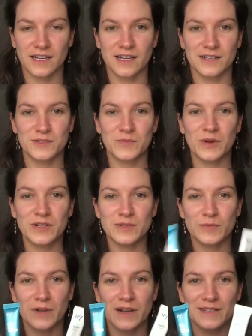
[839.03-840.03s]
Surprise,
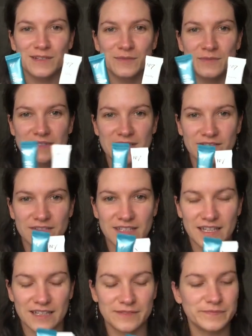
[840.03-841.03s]
surprise, number 7
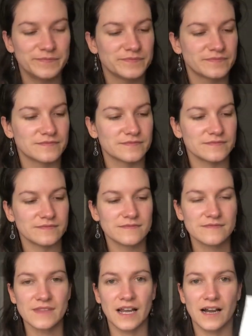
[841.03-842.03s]
again.
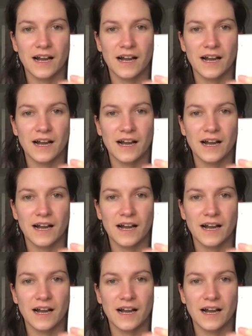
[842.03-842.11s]
Eye